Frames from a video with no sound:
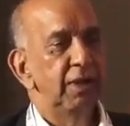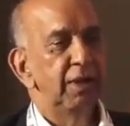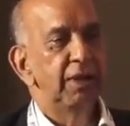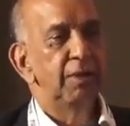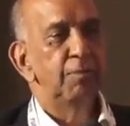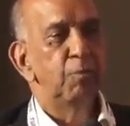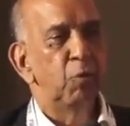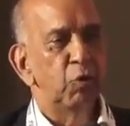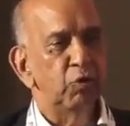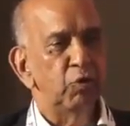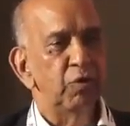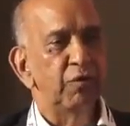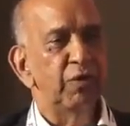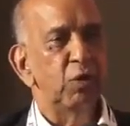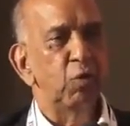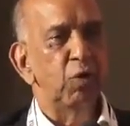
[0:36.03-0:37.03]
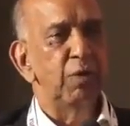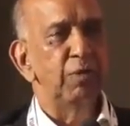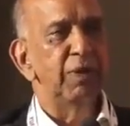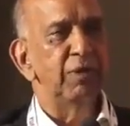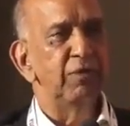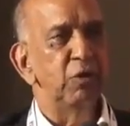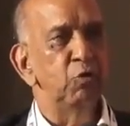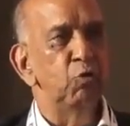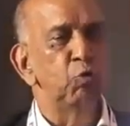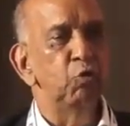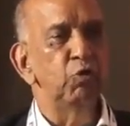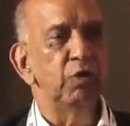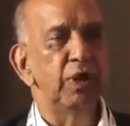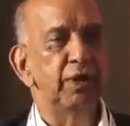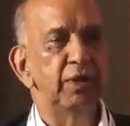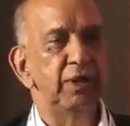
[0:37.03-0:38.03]
Most of the roller mills in
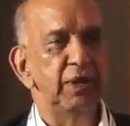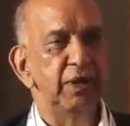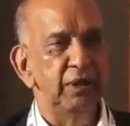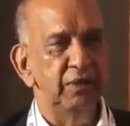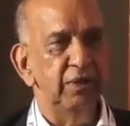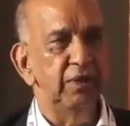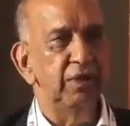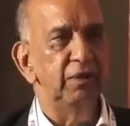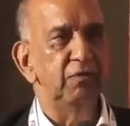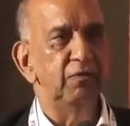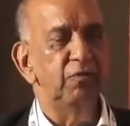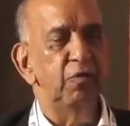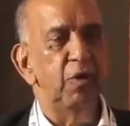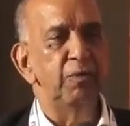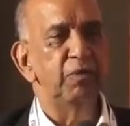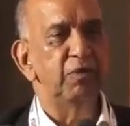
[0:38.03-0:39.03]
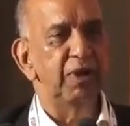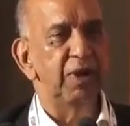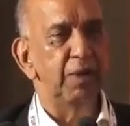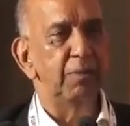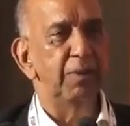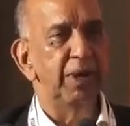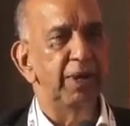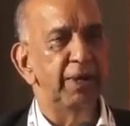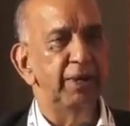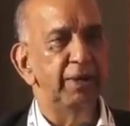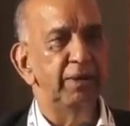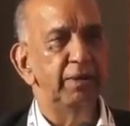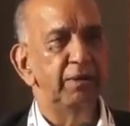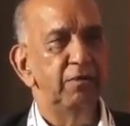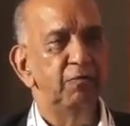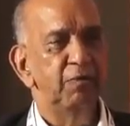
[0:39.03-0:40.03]
use are either from steel plate,
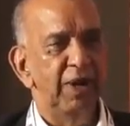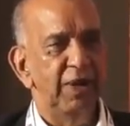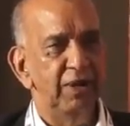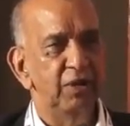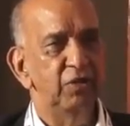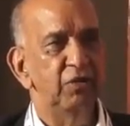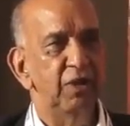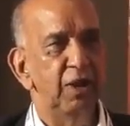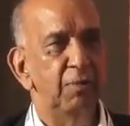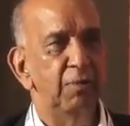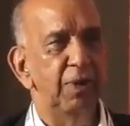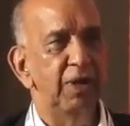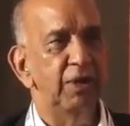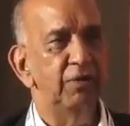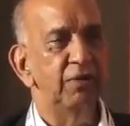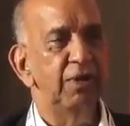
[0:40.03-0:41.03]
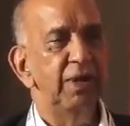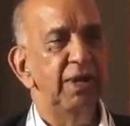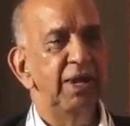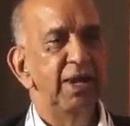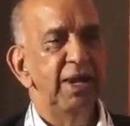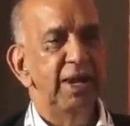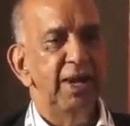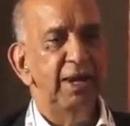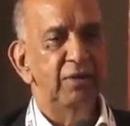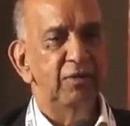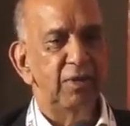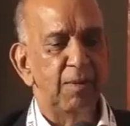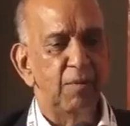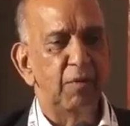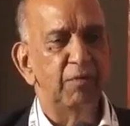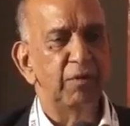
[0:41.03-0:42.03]
welded steel plates, and
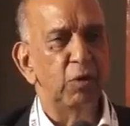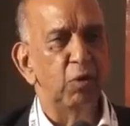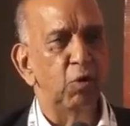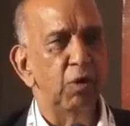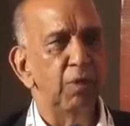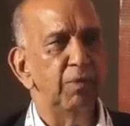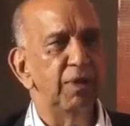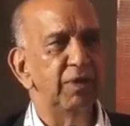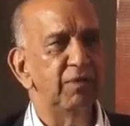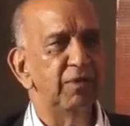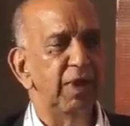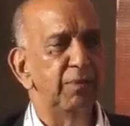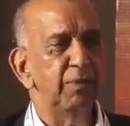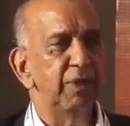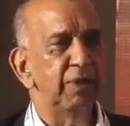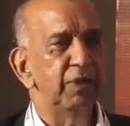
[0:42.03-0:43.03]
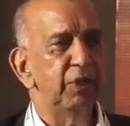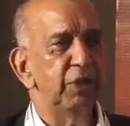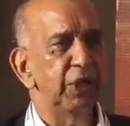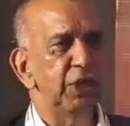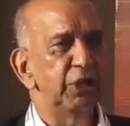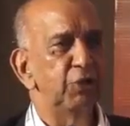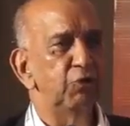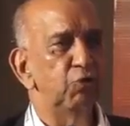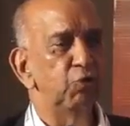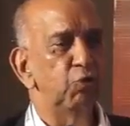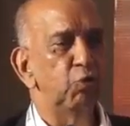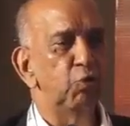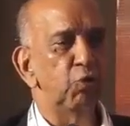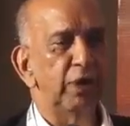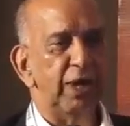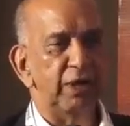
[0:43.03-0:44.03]
some of the roller mills have been changed
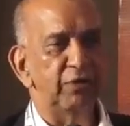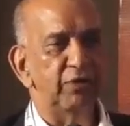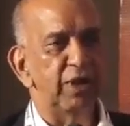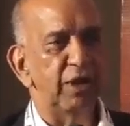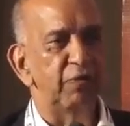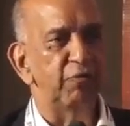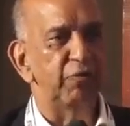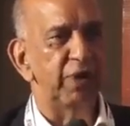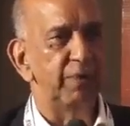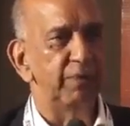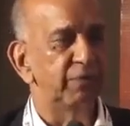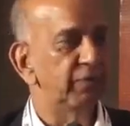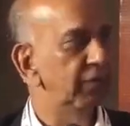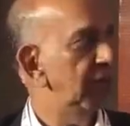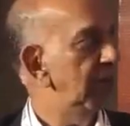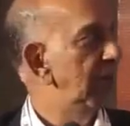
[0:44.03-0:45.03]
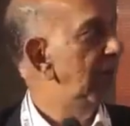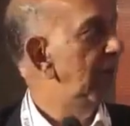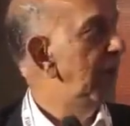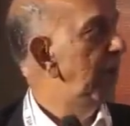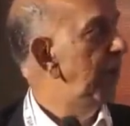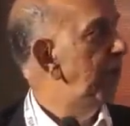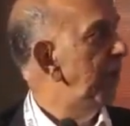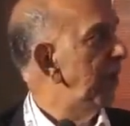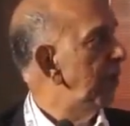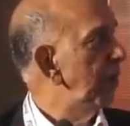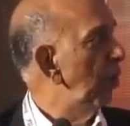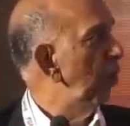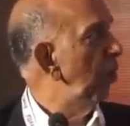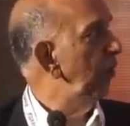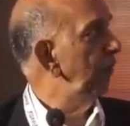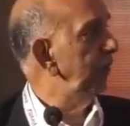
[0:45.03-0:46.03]
to cast iron frames. But
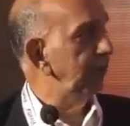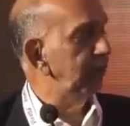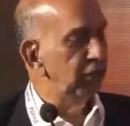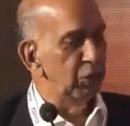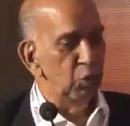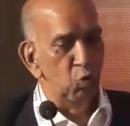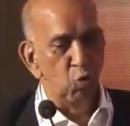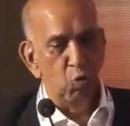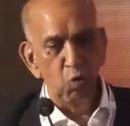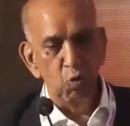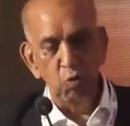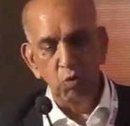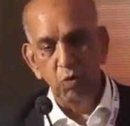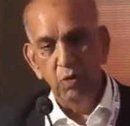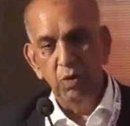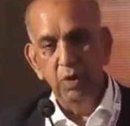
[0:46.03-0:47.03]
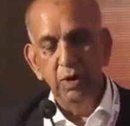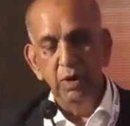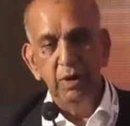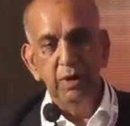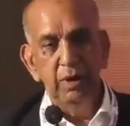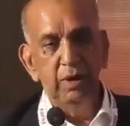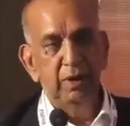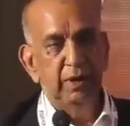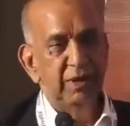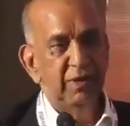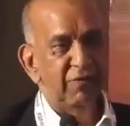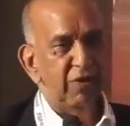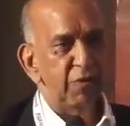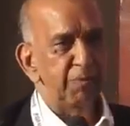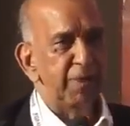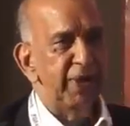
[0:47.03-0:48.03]
now the new
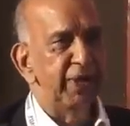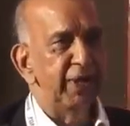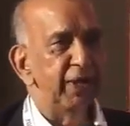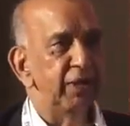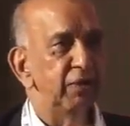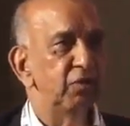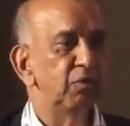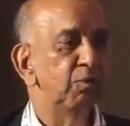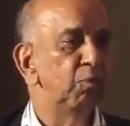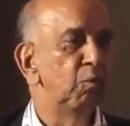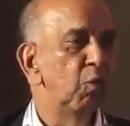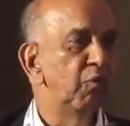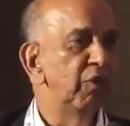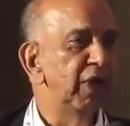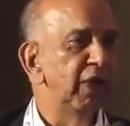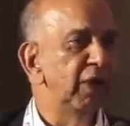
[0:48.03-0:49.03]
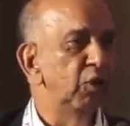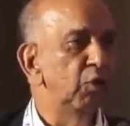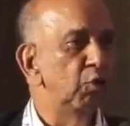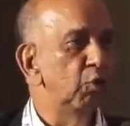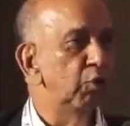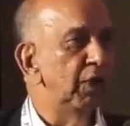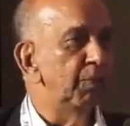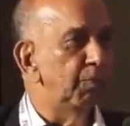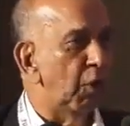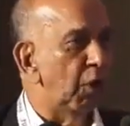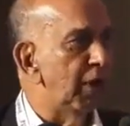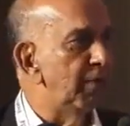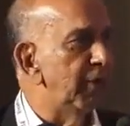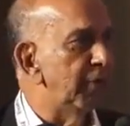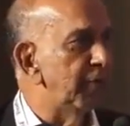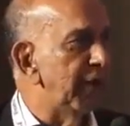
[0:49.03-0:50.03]
development is moving into the
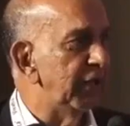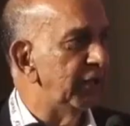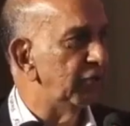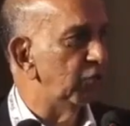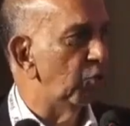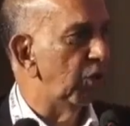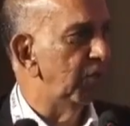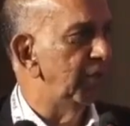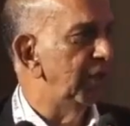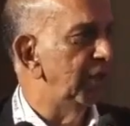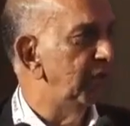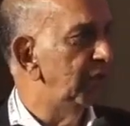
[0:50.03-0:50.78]
polymer-based roller mills,